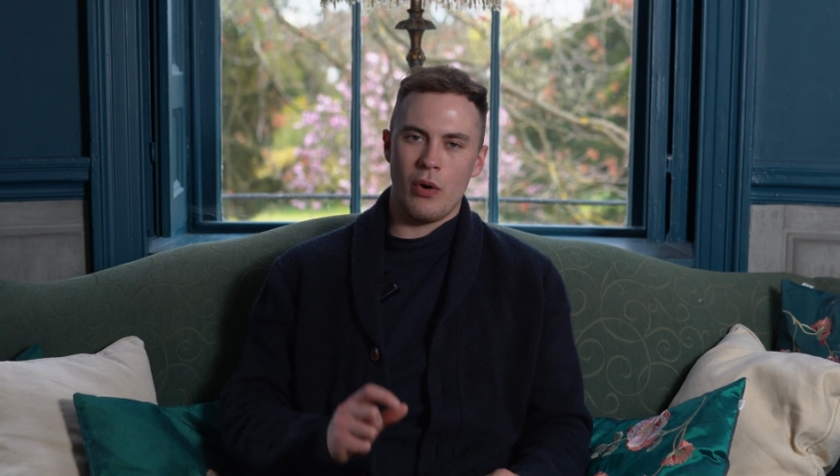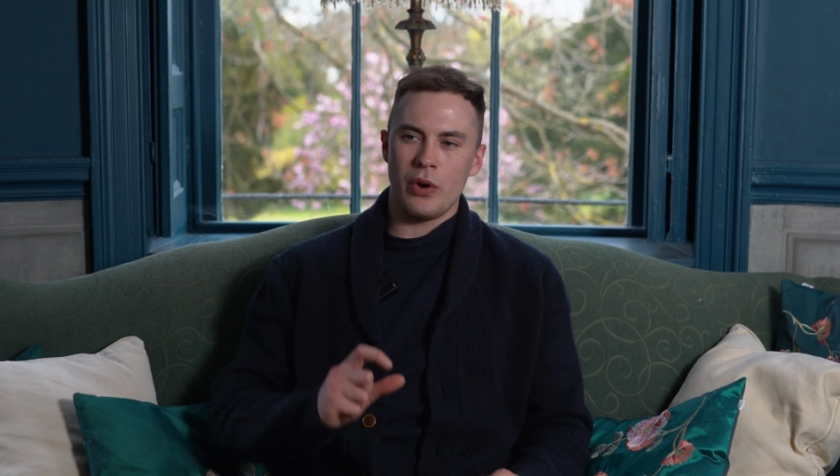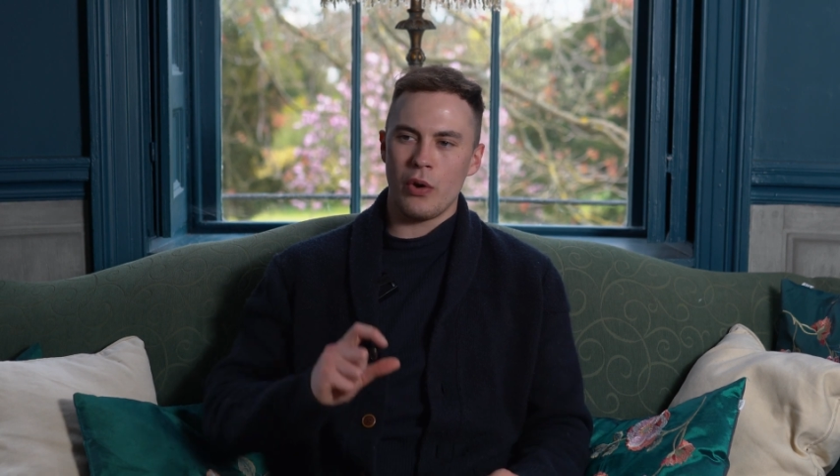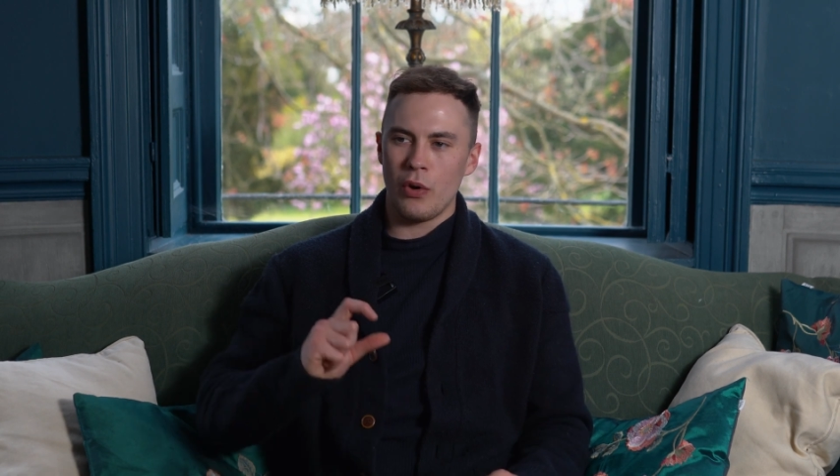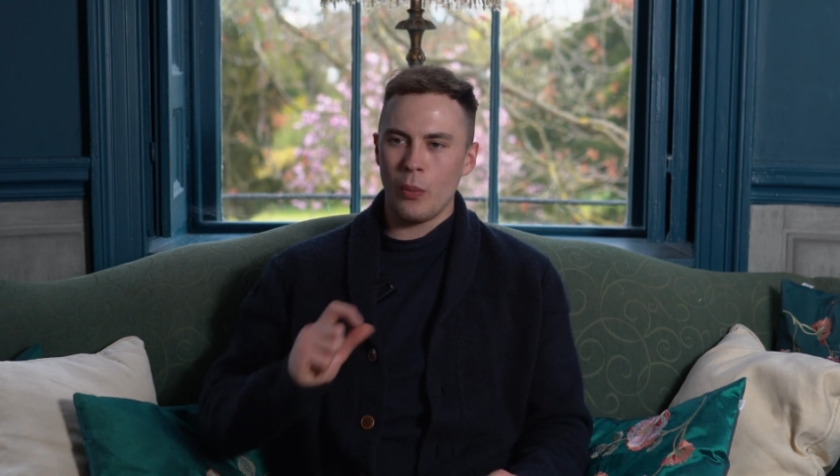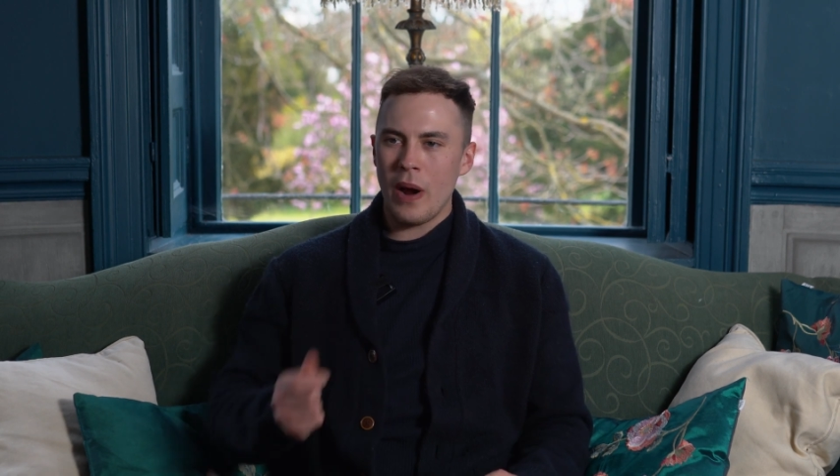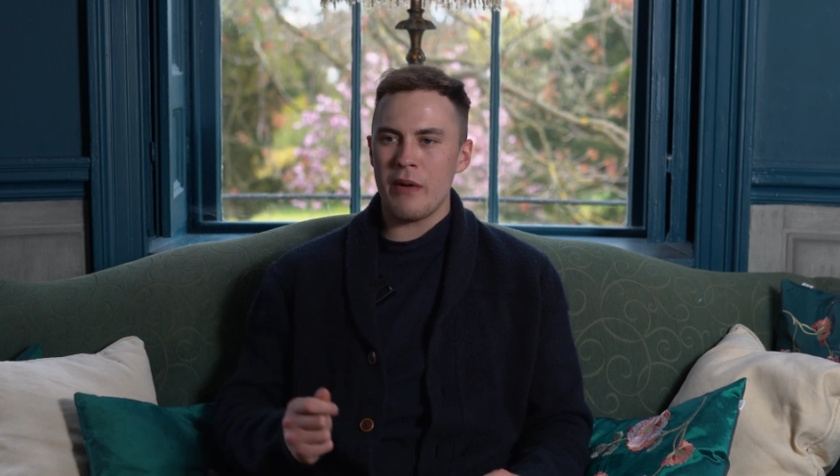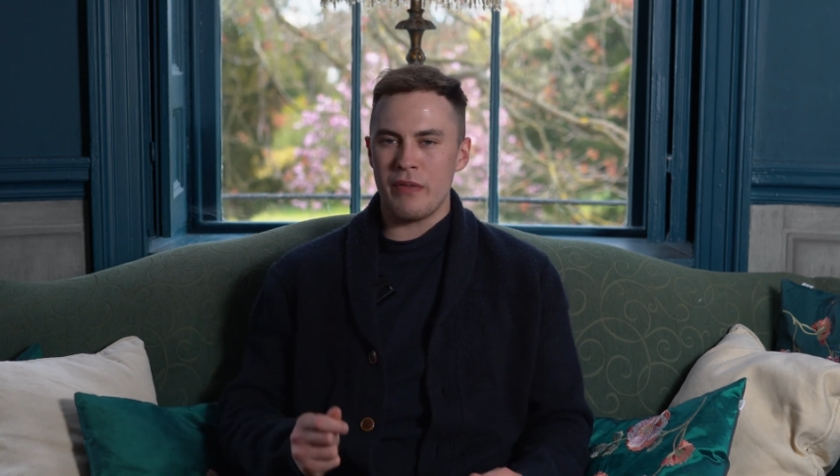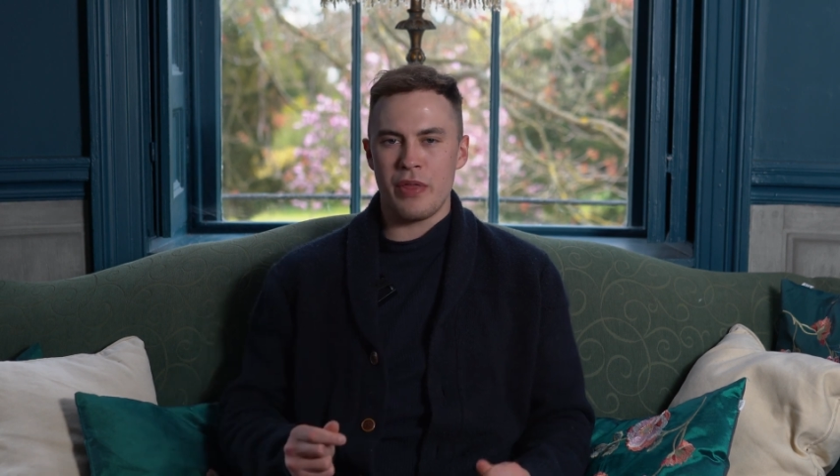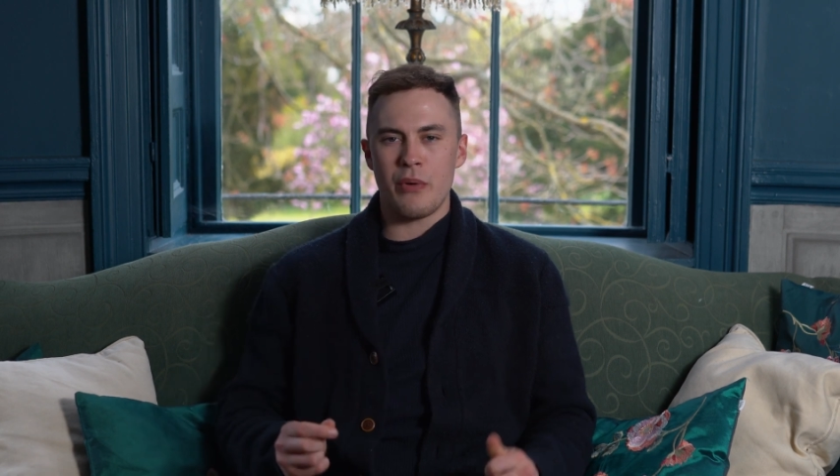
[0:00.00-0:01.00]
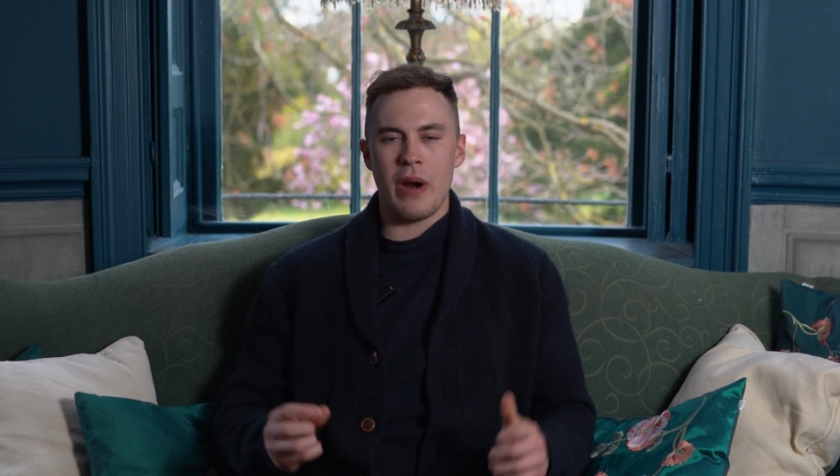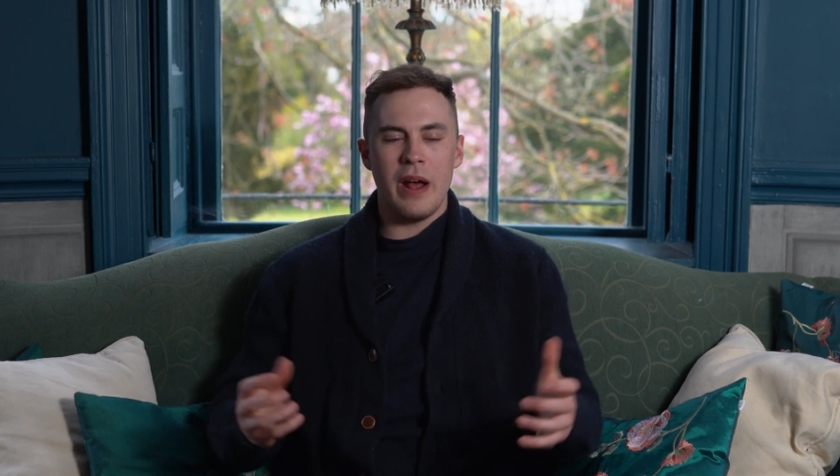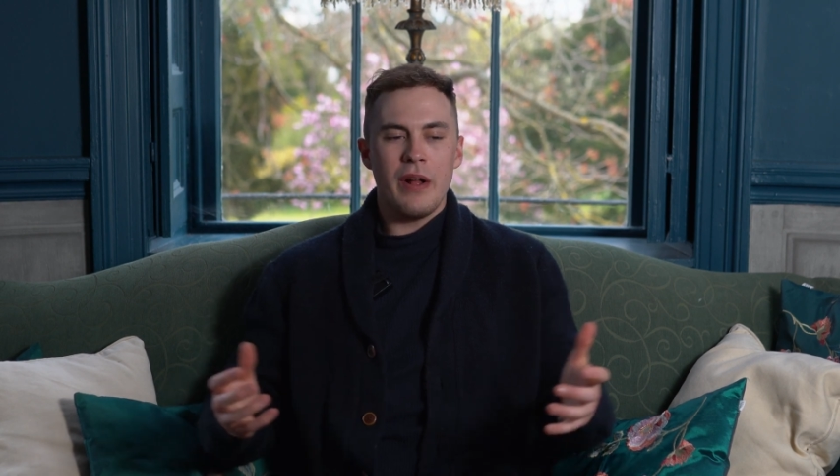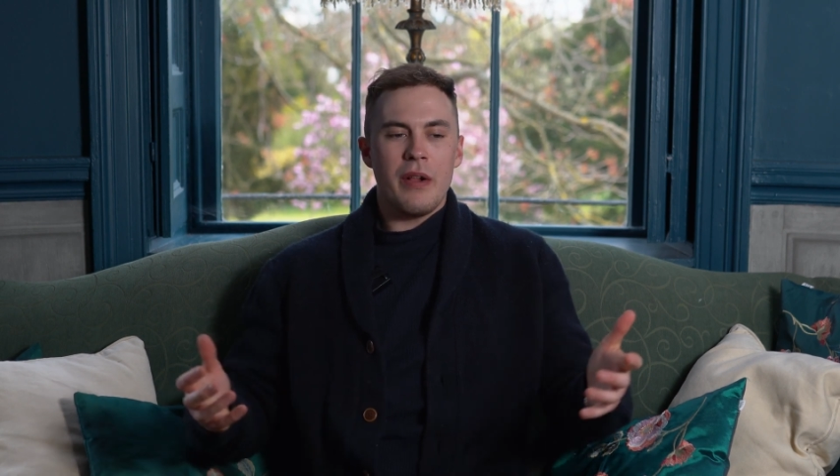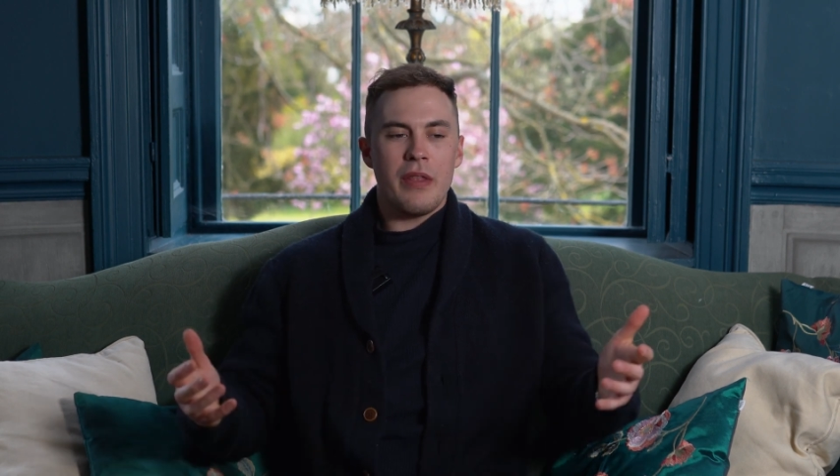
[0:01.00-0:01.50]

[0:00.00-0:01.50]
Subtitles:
or you're aware of a threat,